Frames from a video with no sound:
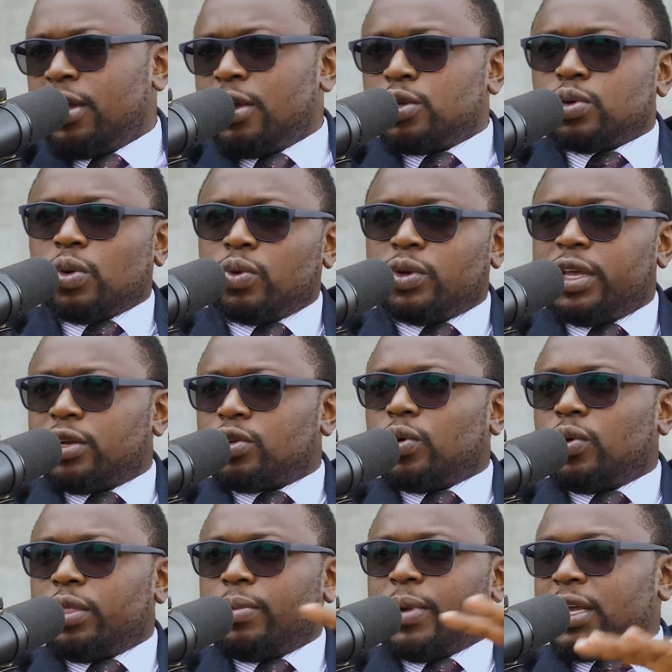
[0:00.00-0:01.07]
So we'd get
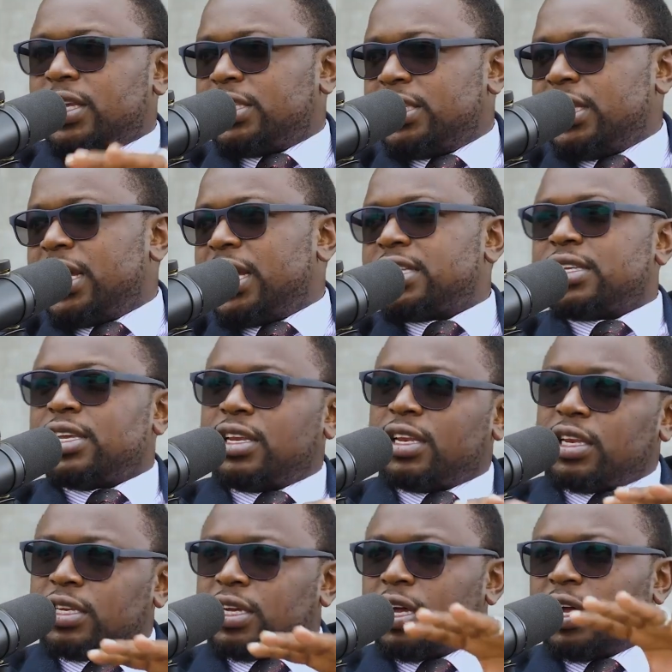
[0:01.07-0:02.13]
all the marketeers,
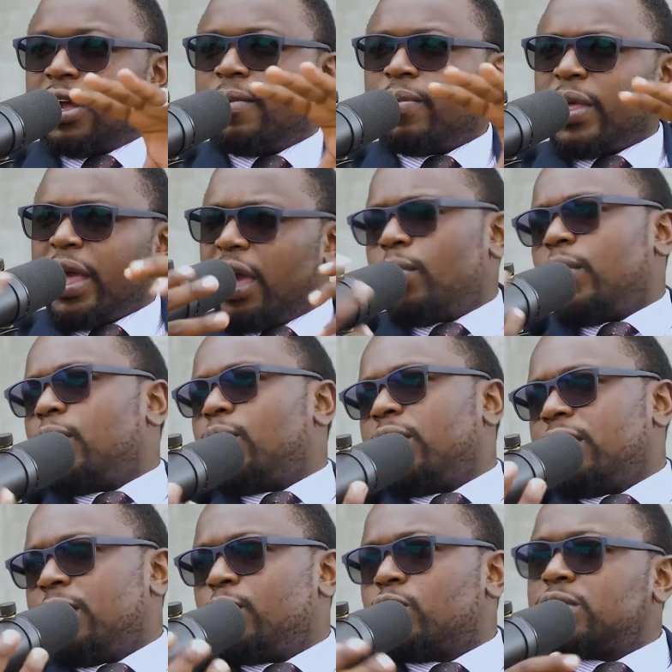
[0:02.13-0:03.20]
and I work
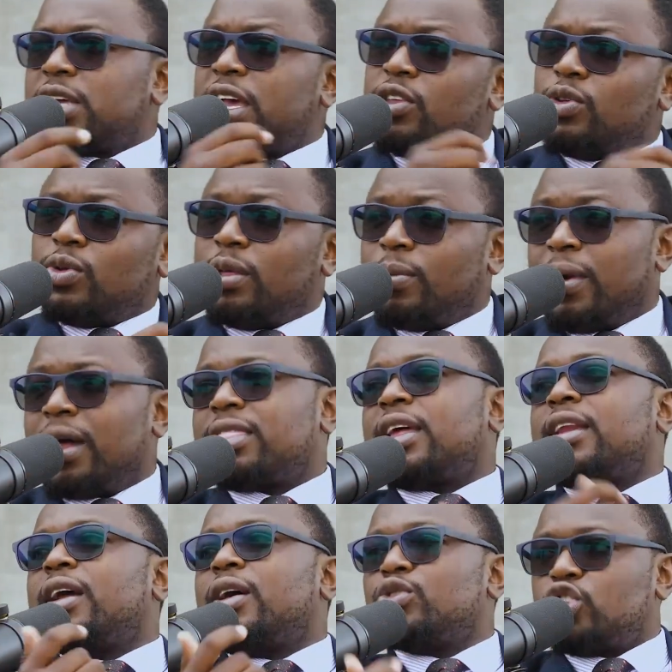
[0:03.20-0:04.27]
with him because I knew the math
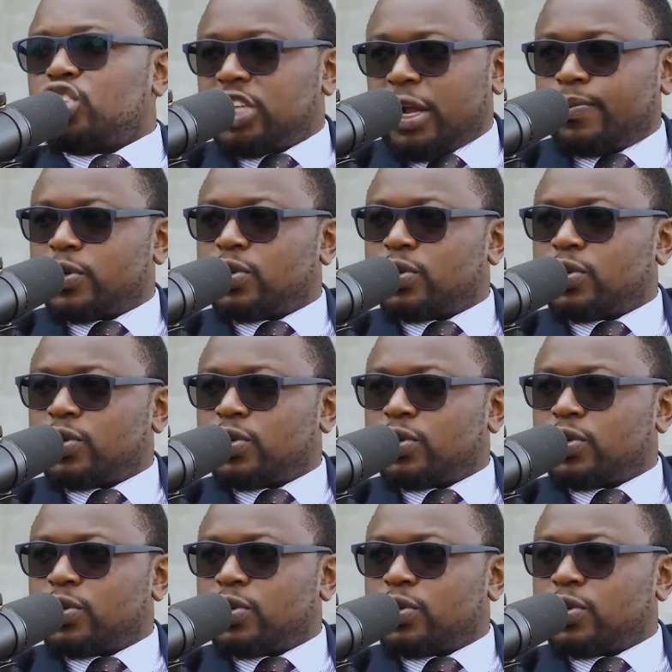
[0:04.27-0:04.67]
and I was sharp.